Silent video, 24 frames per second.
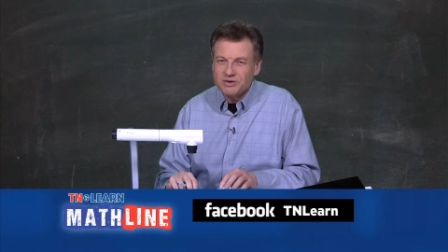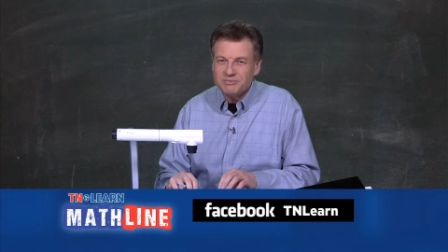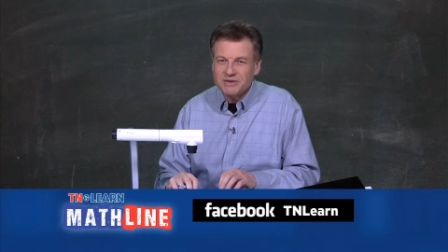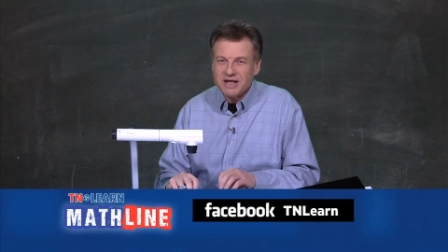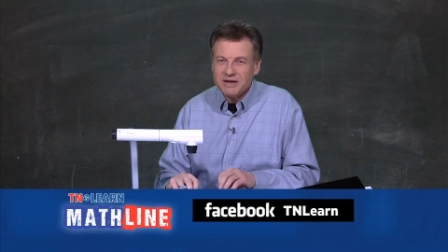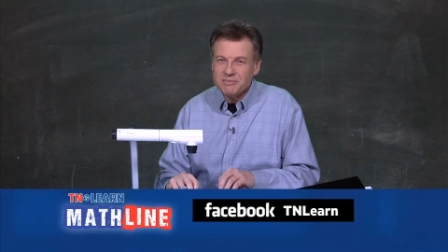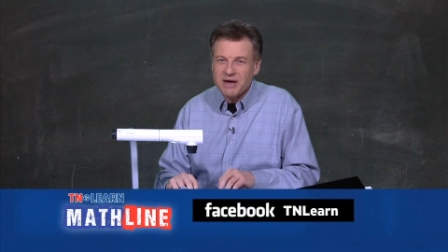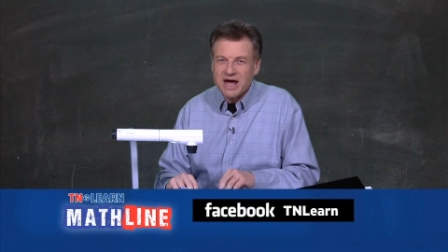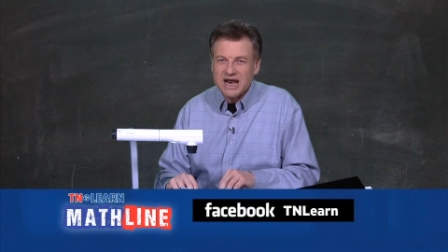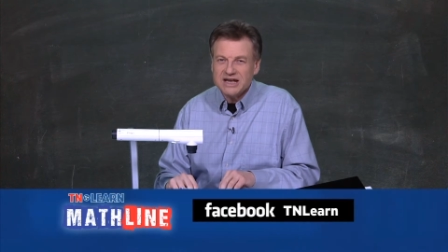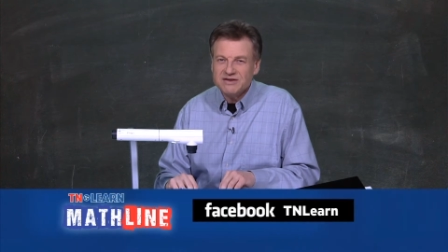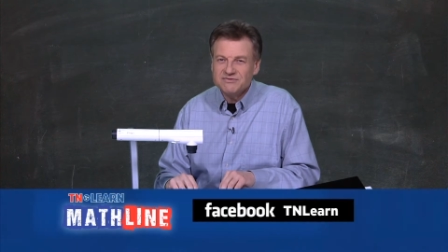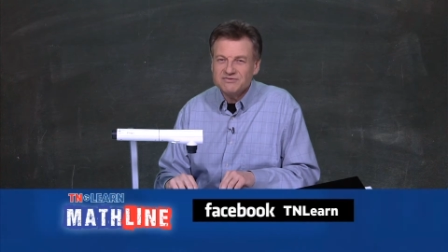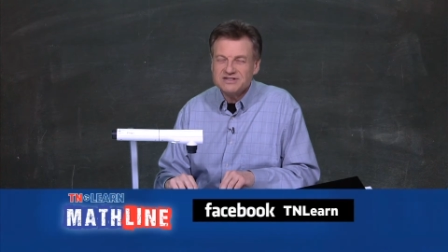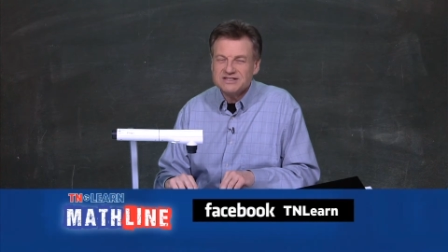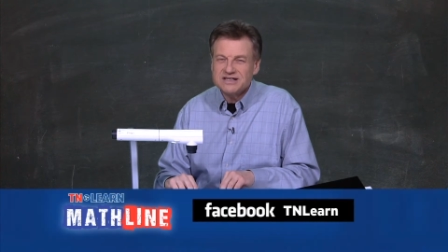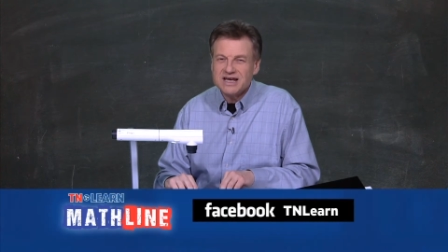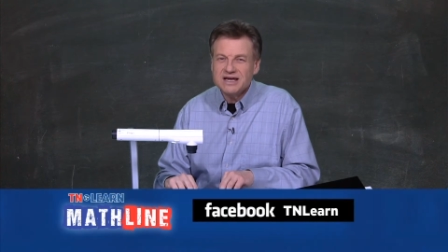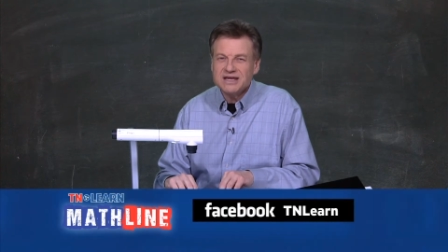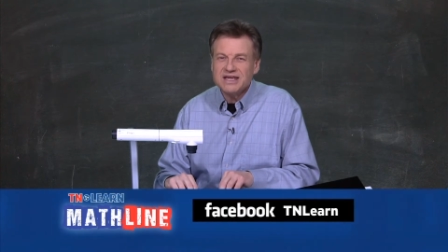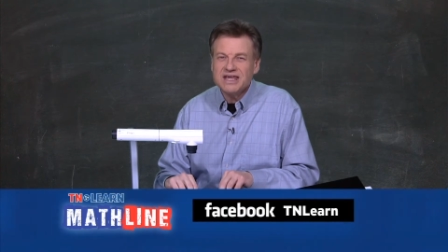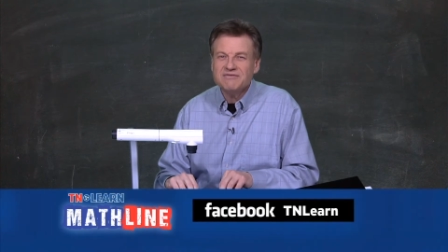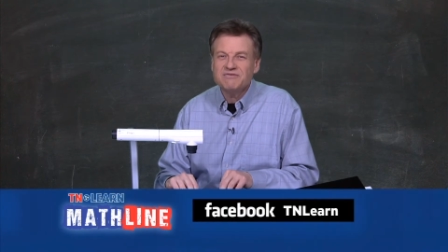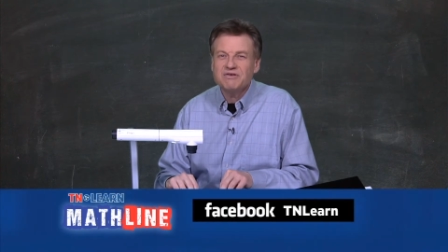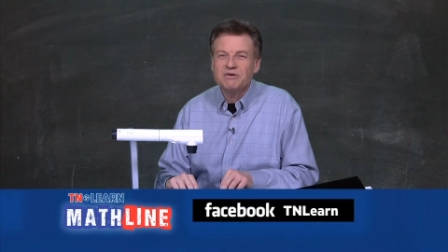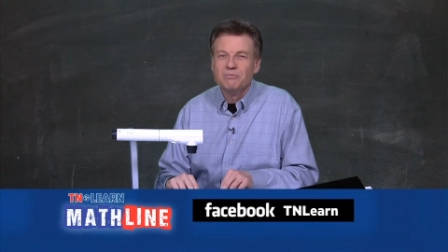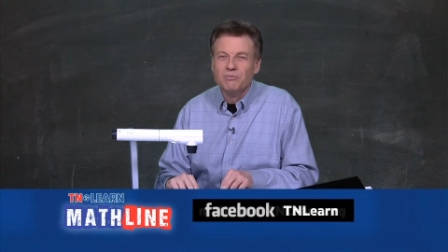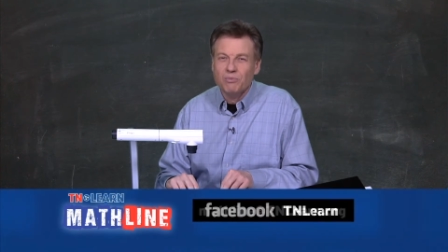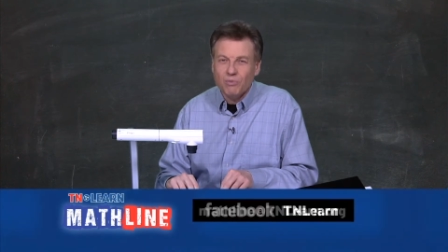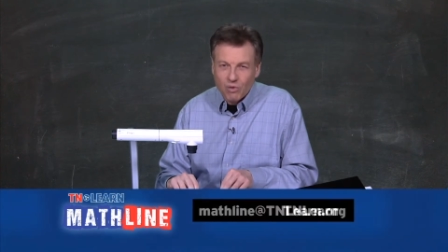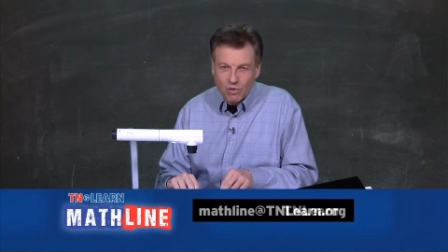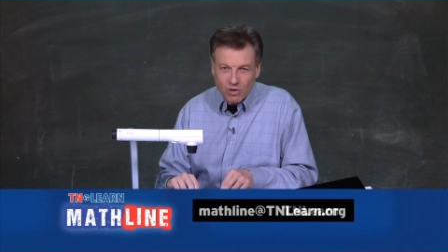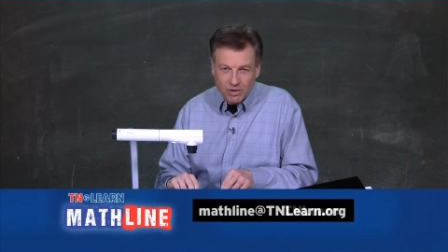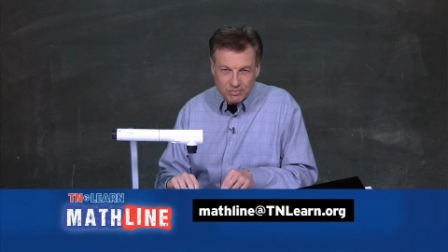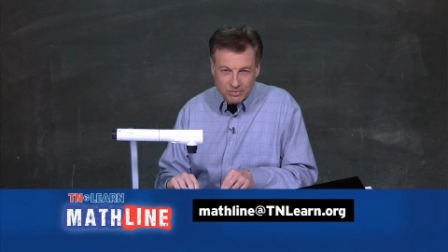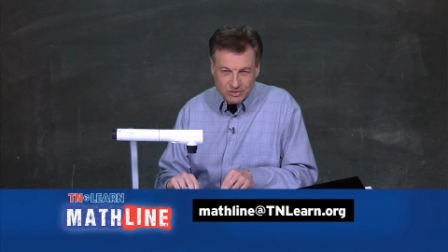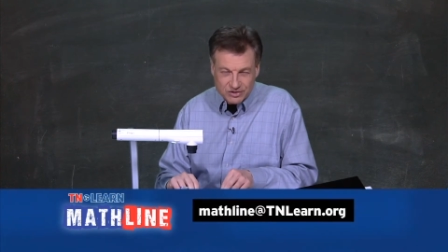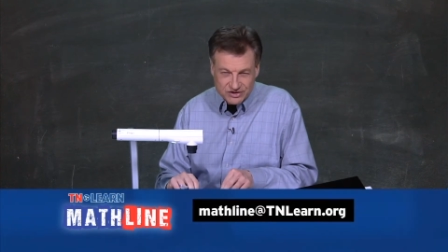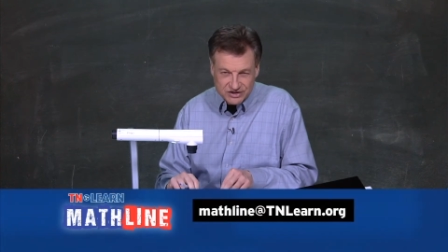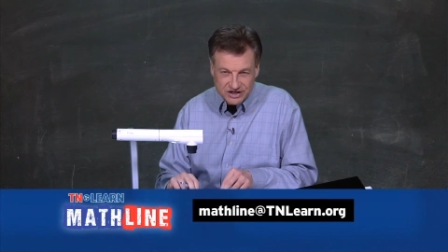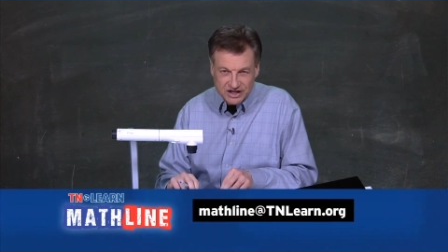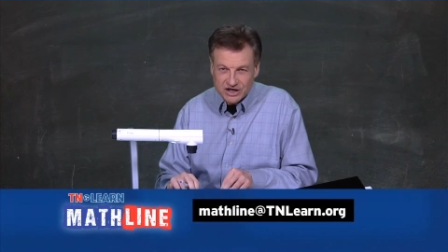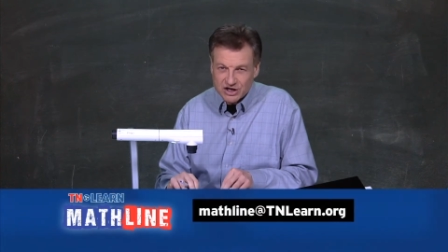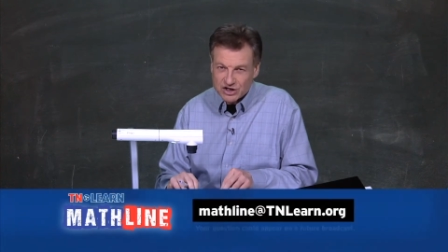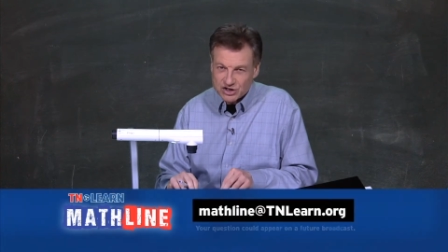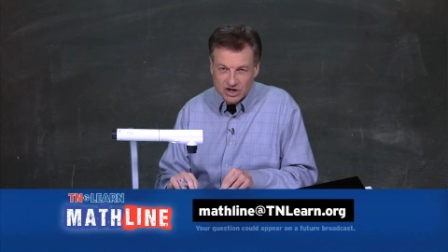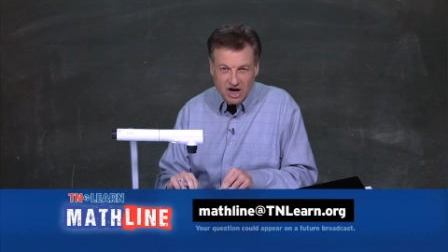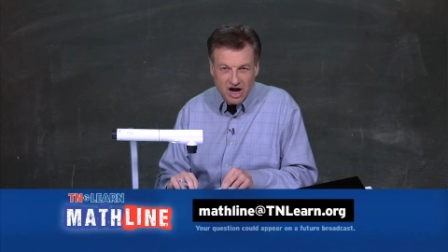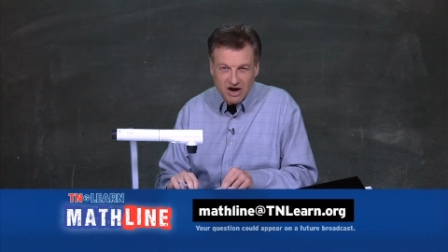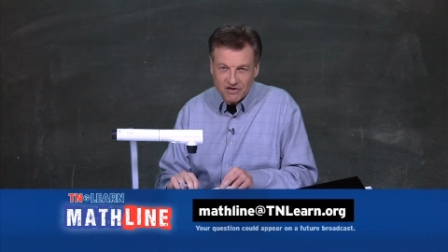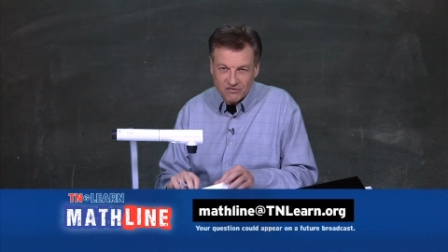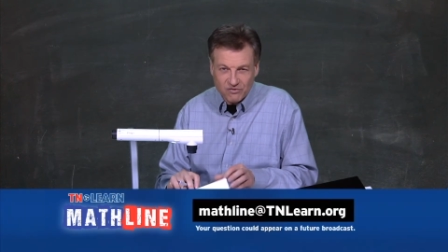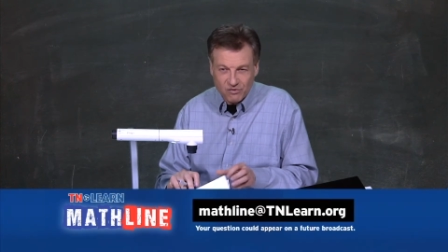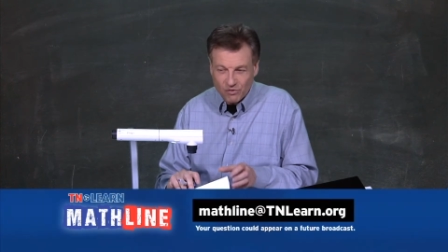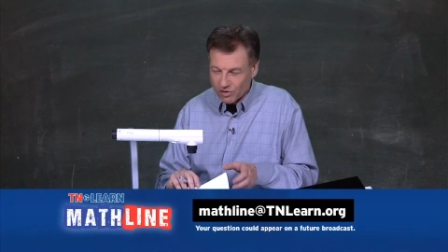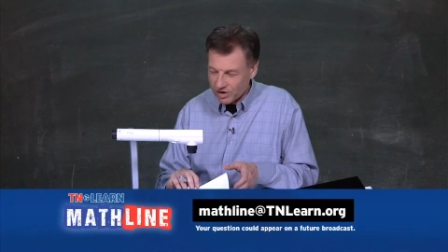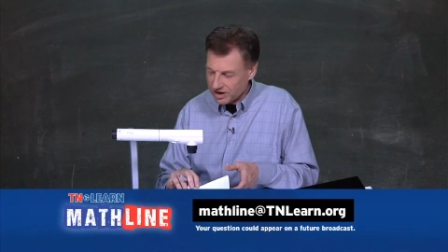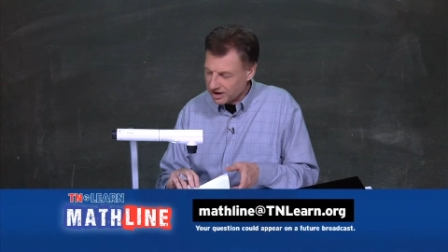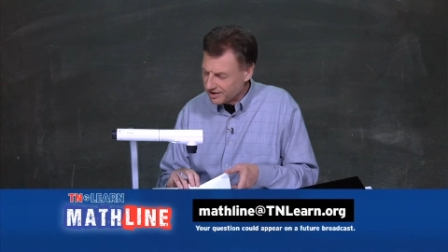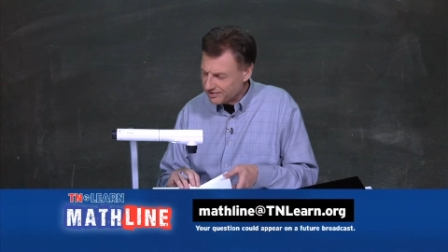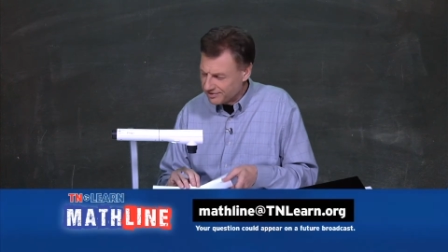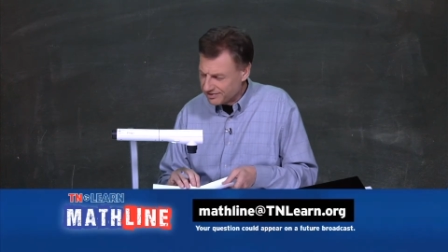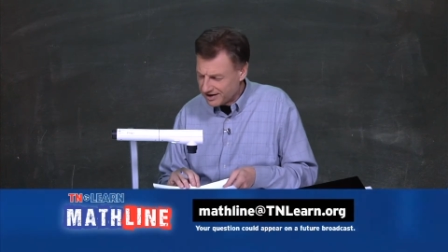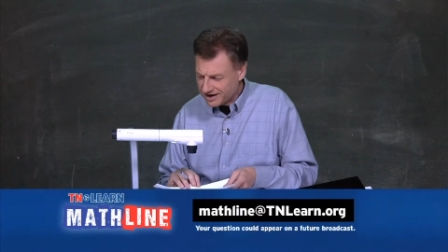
them. They might even take even more percentage off for you.